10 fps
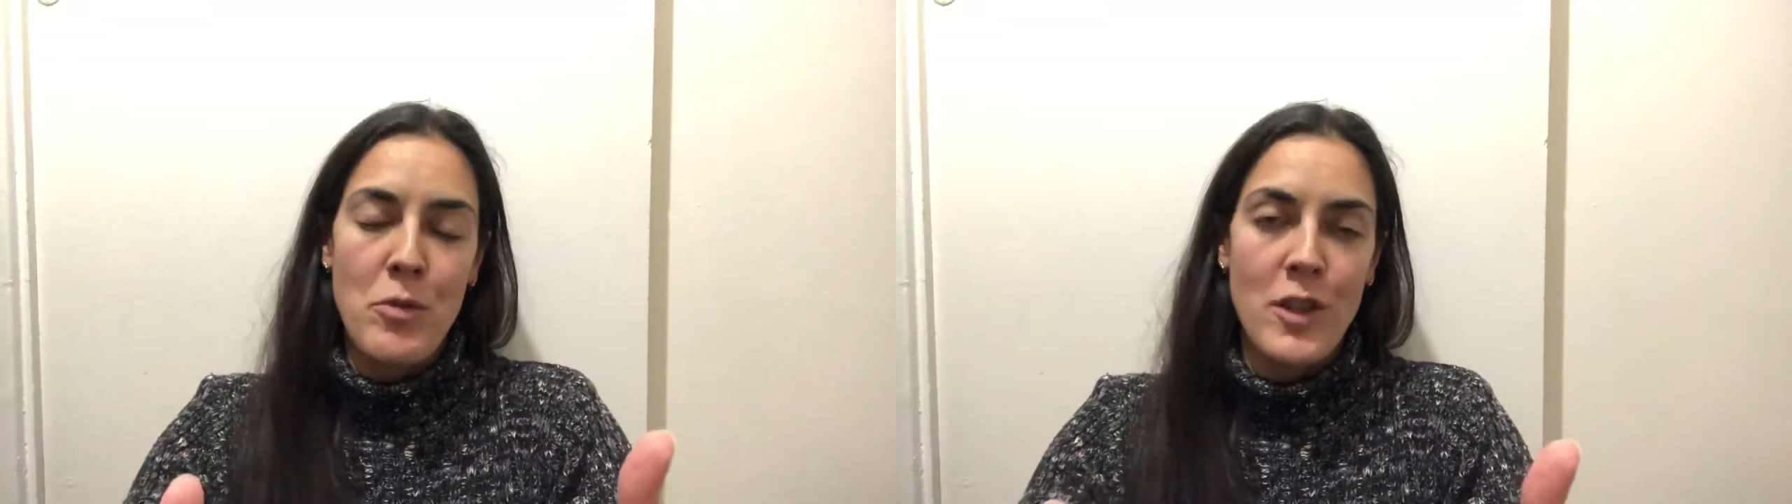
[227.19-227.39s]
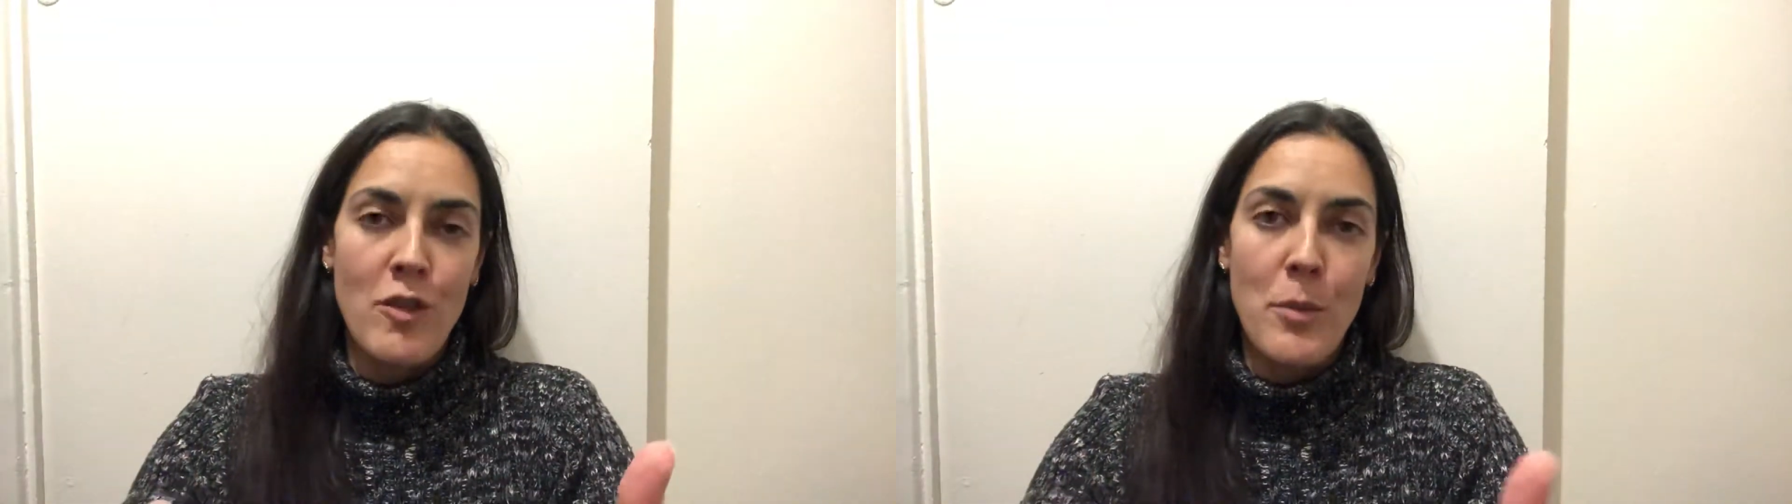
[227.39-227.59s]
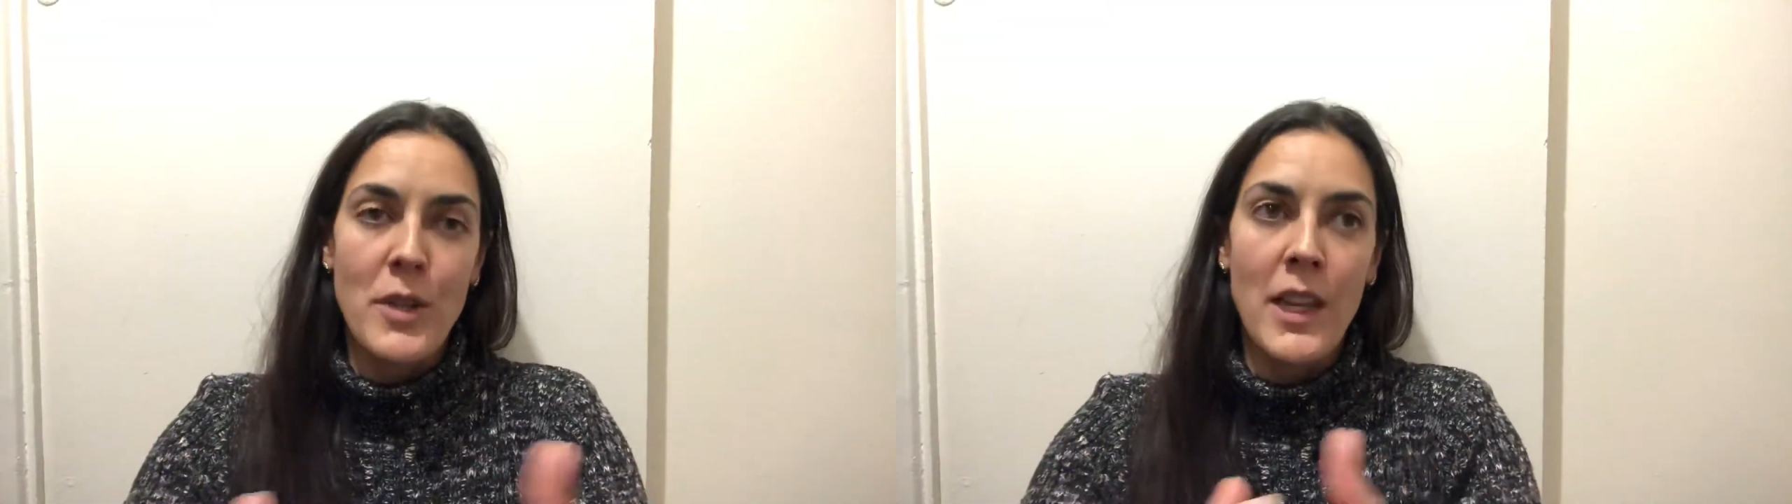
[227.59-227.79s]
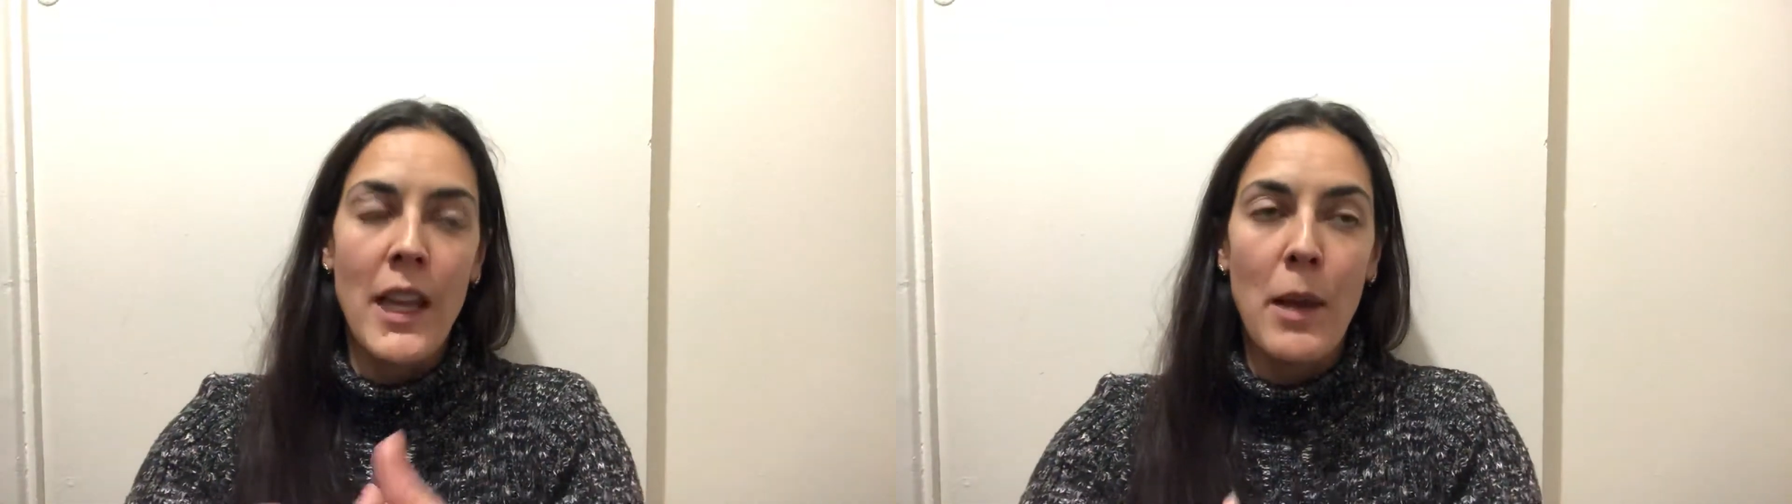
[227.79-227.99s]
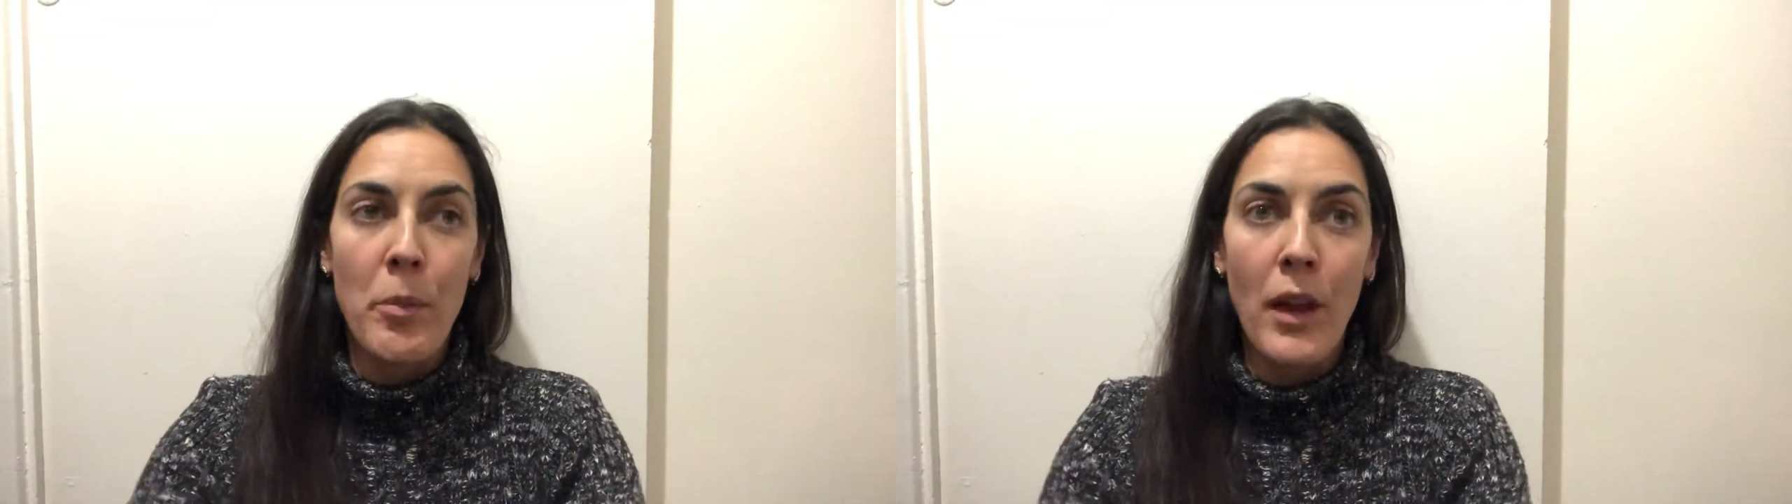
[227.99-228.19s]
prescription
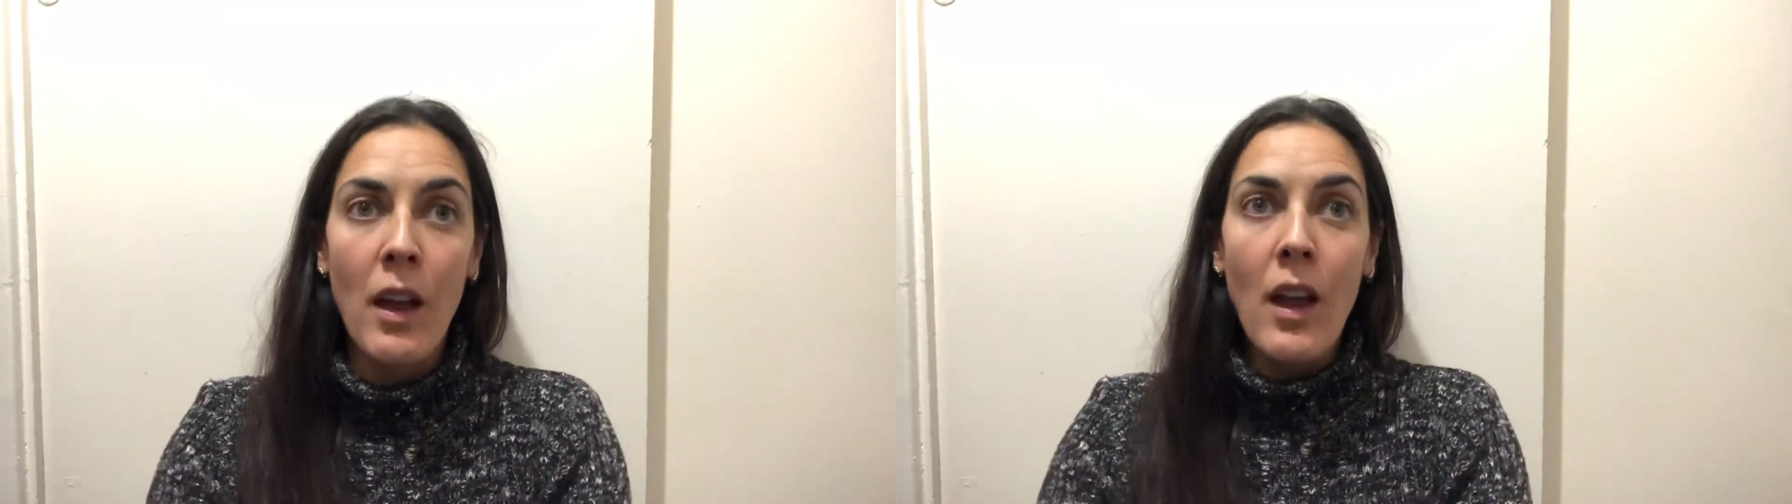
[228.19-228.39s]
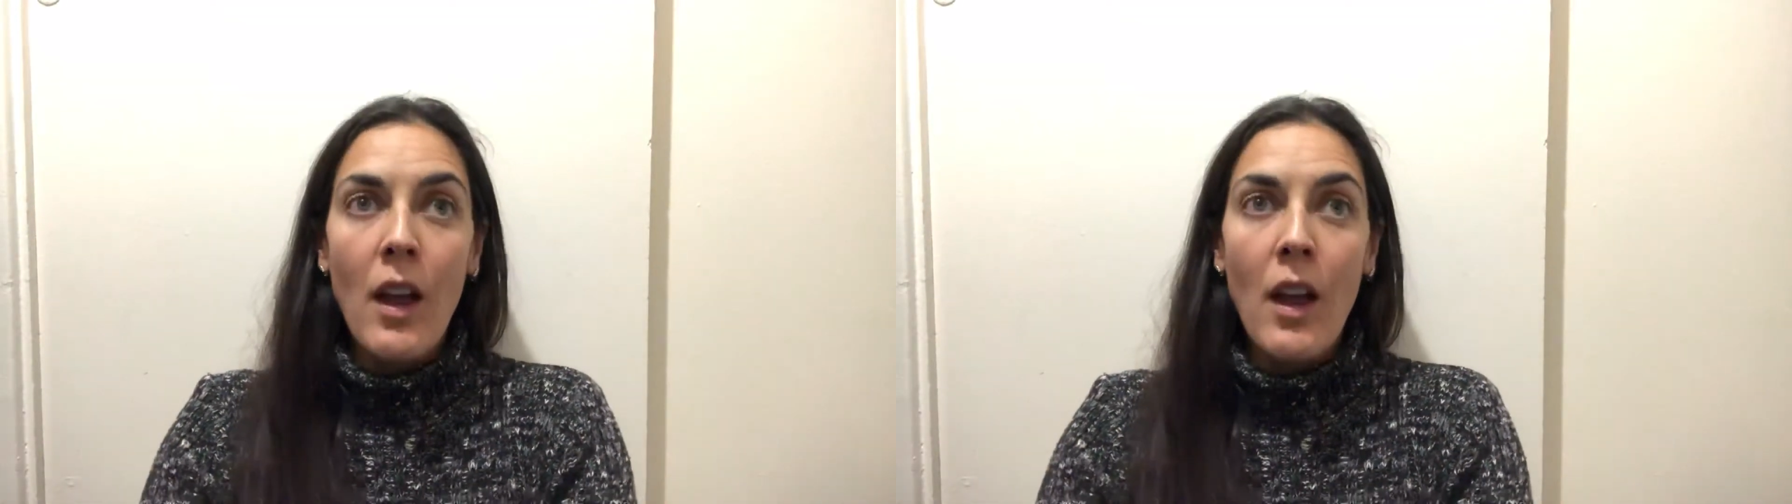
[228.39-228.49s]
here, but